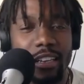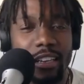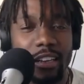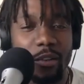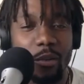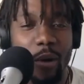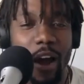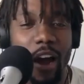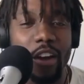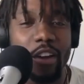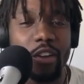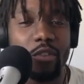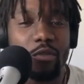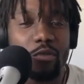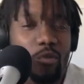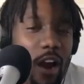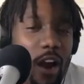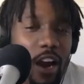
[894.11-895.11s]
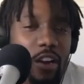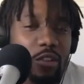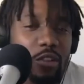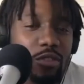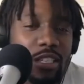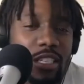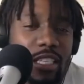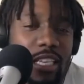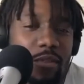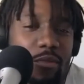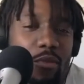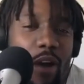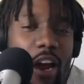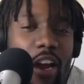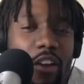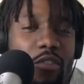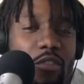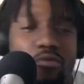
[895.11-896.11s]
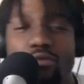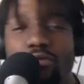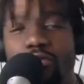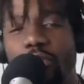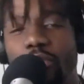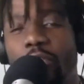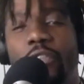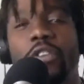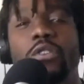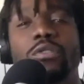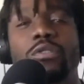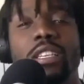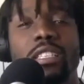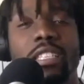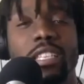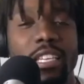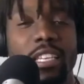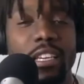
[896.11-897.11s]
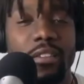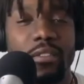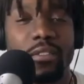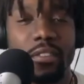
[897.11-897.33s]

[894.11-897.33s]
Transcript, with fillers: Why are you? Why are you? Why are you refusing to leave?